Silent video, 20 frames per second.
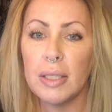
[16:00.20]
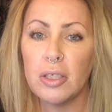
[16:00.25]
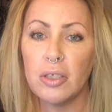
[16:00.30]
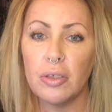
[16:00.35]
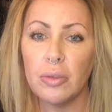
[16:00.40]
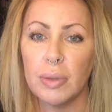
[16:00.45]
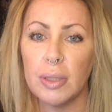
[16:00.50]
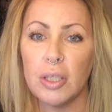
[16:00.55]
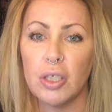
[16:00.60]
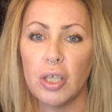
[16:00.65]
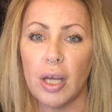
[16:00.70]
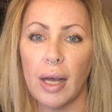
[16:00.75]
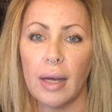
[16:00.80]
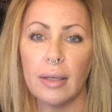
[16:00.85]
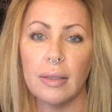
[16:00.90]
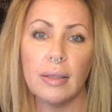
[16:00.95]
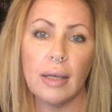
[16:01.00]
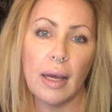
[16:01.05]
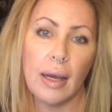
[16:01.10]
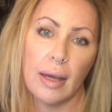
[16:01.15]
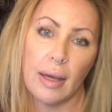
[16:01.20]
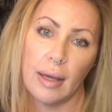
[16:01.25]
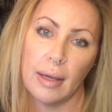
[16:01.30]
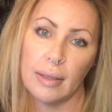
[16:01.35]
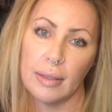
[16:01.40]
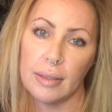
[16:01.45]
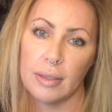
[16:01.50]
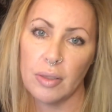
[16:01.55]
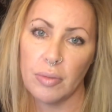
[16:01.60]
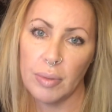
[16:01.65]
to inject, and
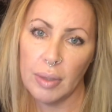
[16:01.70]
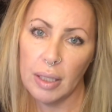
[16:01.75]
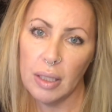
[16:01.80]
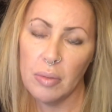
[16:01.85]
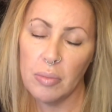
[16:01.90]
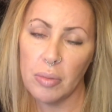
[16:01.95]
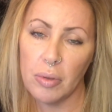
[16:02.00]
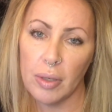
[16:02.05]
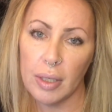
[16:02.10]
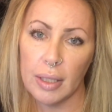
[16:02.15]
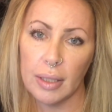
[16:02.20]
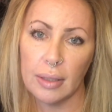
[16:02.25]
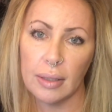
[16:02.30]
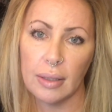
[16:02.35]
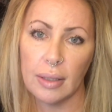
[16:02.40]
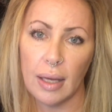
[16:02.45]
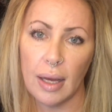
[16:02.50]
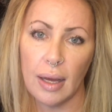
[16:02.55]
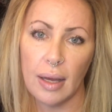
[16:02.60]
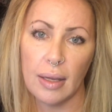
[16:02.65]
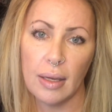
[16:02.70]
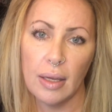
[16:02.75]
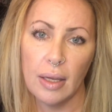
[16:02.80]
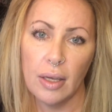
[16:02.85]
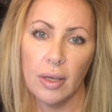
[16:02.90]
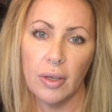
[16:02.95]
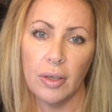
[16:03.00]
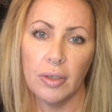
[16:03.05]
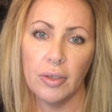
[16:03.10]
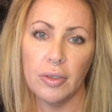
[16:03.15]
it's really important that
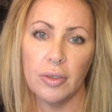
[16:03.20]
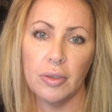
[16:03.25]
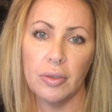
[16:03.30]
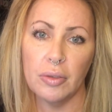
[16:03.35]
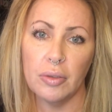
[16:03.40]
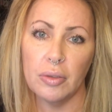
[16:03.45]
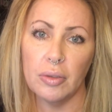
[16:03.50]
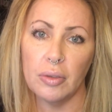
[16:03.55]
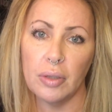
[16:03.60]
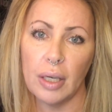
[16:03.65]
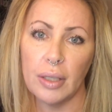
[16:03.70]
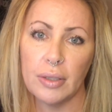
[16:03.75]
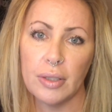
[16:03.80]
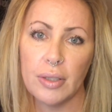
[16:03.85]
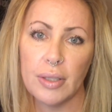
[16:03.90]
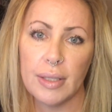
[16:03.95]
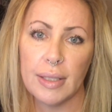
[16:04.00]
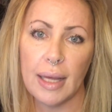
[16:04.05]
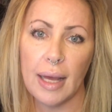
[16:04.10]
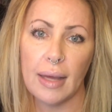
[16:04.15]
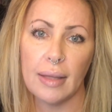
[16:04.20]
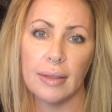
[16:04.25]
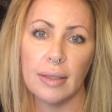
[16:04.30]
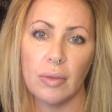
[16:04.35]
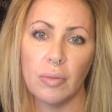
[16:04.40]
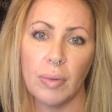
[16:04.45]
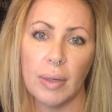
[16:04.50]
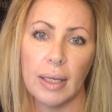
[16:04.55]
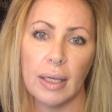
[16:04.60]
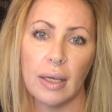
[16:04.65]
you understand that
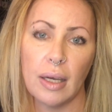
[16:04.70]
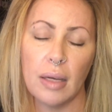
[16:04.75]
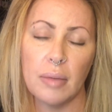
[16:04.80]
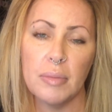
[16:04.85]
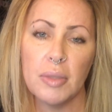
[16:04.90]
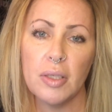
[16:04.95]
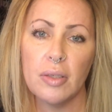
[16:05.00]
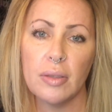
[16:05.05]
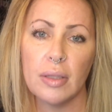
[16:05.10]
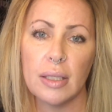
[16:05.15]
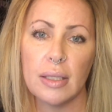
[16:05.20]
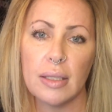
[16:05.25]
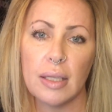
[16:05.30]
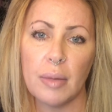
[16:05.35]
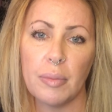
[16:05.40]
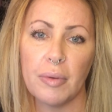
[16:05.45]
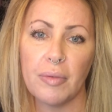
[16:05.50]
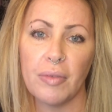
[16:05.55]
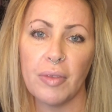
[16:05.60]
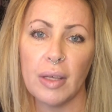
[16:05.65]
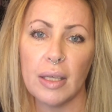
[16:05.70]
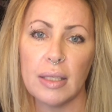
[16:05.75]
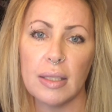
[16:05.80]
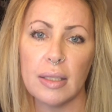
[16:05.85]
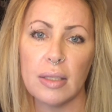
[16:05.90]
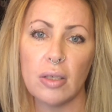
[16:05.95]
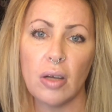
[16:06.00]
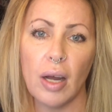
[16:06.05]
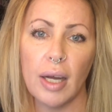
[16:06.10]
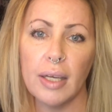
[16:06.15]
when it comes to these type of things, it's
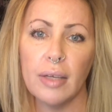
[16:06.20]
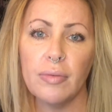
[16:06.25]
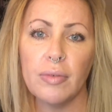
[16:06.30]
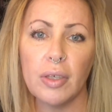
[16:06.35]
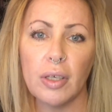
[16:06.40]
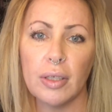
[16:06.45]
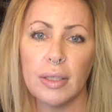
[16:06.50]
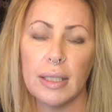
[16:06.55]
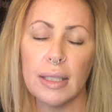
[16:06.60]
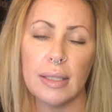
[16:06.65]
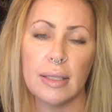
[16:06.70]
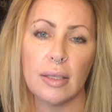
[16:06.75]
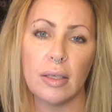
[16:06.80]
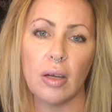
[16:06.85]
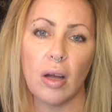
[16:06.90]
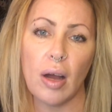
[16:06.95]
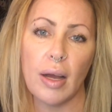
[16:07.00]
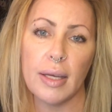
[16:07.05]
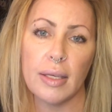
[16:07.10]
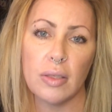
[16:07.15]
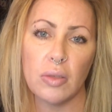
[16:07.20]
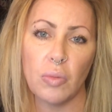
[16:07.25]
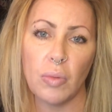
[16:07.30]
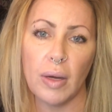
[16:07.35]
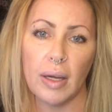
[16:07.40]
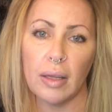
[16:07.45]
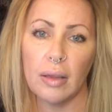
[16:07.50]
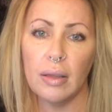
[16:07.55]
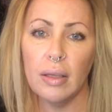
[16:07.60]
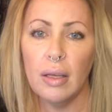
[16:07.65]
kind of an artistic eye as
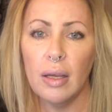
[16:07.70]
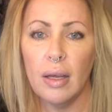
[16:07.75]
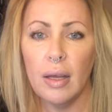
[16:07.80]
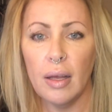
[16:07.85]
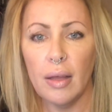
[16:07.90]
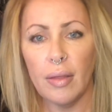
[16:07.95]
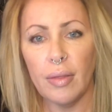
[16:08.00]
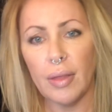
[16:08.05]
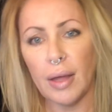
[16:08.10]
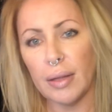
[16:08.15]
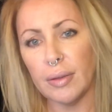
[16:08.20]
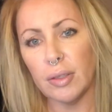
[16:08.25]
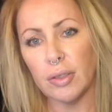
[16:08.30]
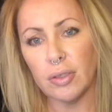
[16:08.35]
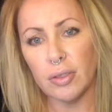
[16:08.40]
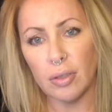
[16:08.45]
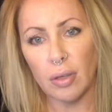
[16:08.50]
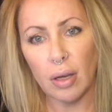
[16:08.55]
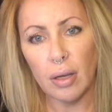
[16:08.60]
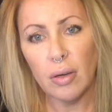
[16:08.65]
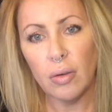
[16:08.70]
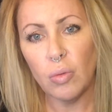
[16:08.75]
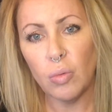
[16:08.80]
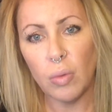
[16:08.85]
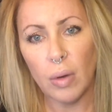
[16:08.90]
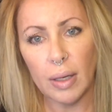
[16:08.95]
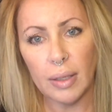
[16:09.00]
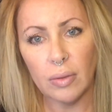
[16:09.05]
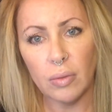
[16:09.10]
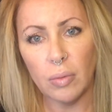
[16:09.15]
well, that there's not a
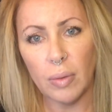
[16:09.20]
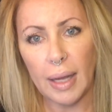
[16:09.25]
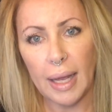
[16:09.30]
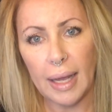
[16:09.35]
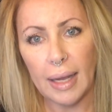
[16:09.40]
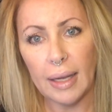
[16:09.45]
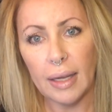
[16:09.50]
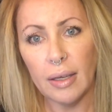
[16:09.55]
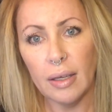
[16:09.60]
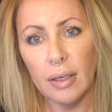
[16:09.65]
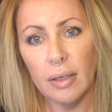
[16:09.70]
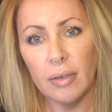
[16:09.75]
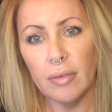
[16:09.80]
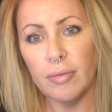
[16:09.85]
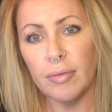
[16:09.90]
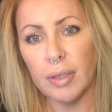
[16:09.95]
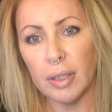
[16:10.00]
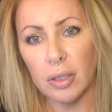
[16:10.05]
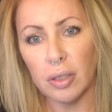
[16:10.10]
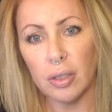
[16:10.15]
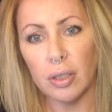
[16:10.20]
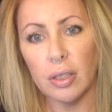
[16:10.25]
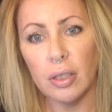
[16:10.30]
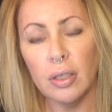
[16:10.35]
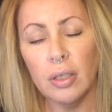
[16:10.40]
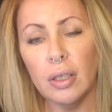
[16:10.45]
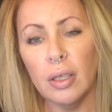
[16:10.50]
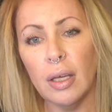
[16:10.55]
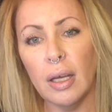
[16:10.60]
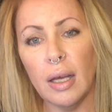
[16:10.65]
one-way filler.
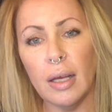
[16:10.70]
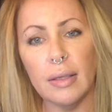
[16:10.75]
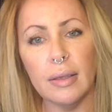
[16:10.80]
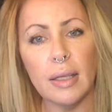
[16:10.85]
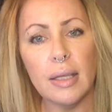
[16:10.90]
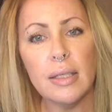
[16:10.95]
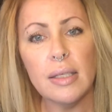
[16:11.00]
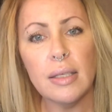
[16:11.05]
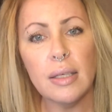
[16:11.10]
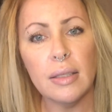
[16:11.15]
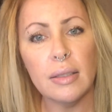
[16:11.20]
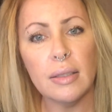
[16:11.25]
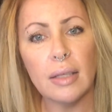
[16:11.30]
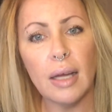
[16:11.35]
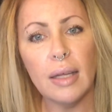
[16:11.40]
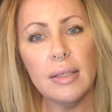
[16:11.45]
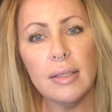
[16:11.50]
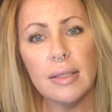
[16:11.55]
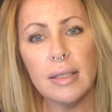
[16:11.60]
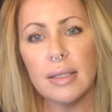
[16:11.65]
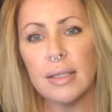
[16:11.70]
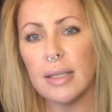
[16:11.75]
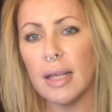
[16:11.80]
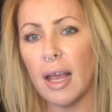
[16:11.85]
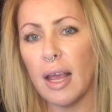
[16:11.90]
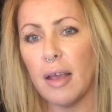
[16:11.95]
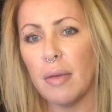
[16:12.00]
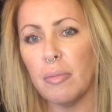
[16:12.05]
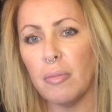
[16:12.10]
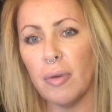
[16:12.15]
And that's the
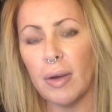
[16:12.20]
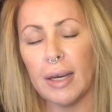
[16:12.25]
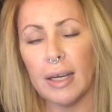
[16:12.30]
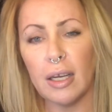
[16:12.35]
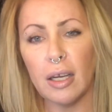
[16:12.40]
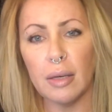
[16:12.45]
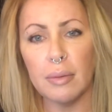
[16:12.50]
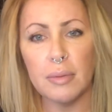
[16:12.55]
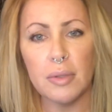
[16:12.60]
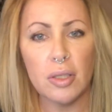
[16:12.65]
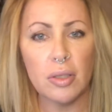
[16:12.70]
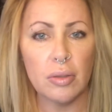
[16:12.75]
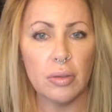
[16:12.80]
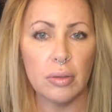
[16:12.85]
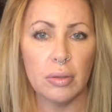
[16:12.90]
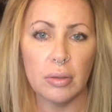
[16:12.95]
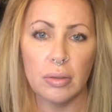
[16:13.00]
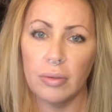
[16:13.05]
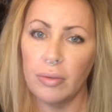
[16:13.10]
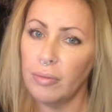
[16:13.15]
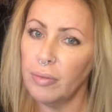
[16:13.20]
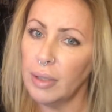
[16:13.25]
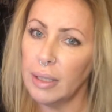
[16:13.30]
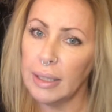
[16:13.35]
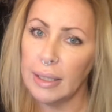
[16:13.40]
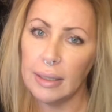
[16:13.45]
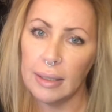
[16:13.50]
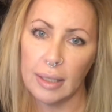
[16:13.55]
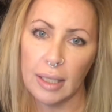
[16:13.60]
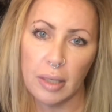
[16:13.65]
same when it comes to
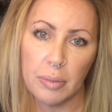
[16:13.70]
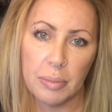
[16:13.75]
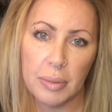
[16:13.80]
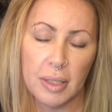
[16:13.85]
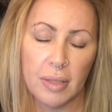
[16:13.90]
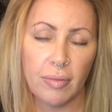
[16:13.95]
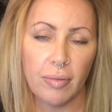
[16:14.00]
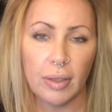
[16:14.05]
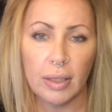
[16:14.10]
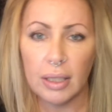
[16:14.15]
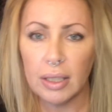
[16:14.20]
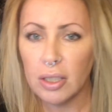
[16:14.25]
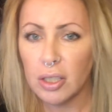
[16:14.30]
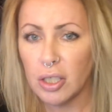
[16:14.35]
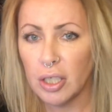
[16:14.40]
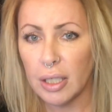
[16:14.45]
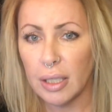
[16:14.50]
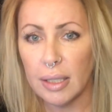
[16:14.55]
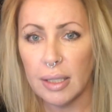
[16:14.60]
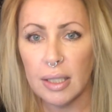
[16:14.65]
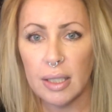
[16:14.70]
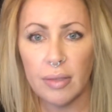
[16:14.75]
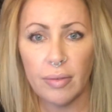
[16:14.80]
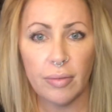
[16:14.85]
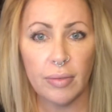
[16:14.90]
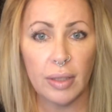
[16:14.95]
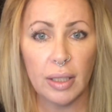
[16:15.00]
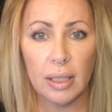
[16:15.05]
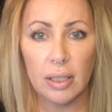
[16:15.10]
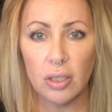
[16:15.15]
filling lips, filling cheeks,
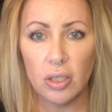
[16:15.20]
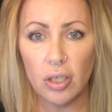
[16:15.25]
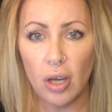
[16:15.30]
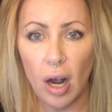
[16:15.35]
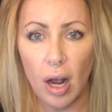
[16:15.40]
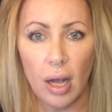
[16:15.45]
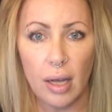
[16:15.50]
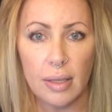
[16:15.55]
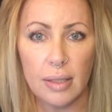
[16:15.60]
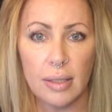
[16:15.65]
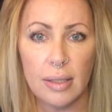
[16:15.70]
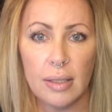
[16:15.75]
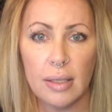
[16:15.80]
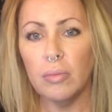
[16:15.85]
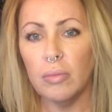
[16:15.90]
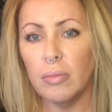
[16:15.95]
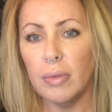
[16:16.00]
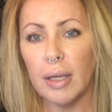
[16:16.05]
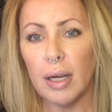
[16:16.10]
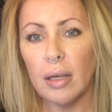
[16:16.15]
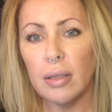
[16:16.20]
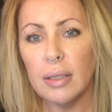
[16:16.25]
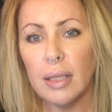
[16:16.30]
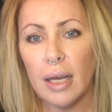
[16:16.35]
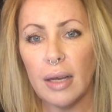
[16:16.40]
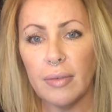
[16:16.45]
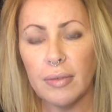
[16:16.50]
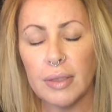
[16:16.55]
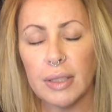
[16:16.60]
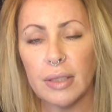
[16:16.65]
filling jaws. We all
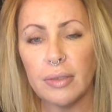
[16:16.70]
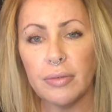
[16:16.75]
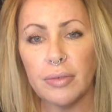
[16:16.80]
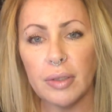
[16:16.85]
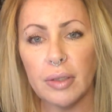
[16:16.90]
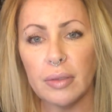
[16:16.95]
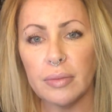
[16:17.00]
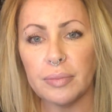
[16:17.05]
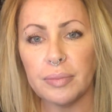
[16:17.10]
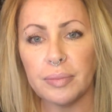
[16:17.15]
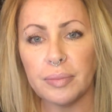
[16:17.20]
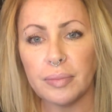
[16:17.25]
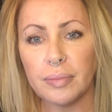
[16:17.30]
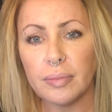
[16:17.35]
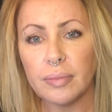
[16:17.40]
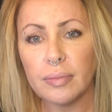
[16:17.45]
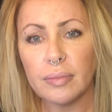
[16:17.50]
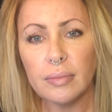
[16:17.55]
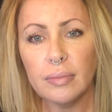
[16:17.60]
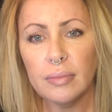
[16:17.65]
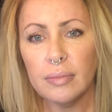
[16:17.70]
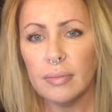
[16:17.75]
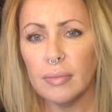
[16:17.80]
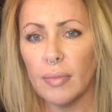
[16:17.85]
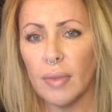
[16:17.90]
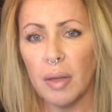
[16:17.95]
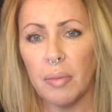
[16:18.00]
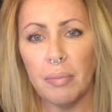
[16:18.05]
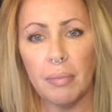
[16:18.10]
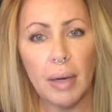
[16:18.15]
have a different
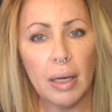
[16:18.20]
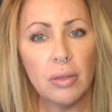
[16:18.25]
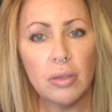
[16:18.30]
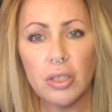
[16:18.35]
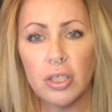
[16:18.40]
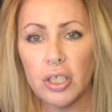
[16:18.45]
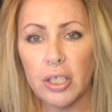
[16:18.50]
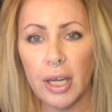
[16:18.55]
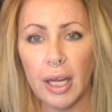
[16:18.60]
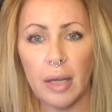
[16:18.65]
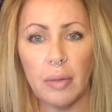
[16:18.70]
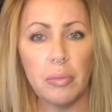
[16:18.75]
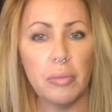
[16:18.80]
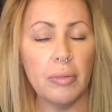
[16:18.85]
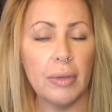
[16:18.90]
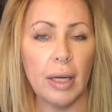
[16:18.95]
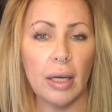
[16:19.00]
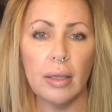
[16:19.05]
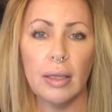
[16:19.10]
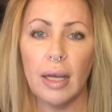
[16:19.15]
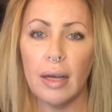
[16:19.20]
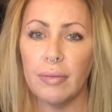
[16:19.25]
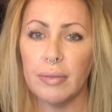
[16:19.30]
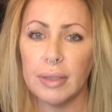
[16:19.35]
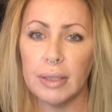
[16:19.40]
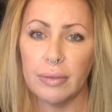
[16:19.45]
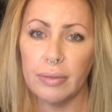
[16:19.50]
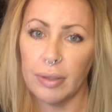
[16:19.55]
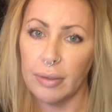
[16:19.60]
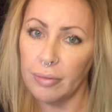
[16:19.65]
mouth shape, we all have a
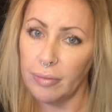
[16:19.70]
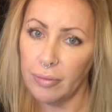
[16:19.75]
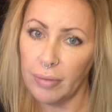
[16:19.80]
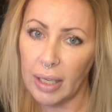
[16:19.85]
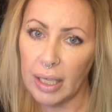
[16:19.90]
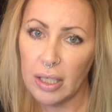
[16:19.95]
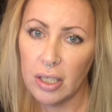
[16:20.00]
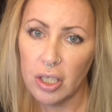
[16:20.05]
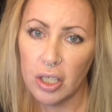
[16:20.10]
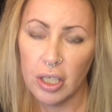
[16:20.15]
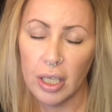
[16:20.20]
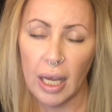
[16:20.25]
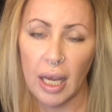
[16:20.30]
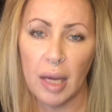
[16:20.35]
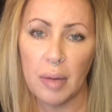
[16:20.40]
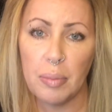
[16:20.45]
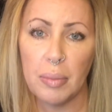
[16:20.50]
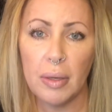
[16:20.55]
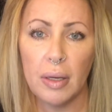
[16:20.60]
different face shape.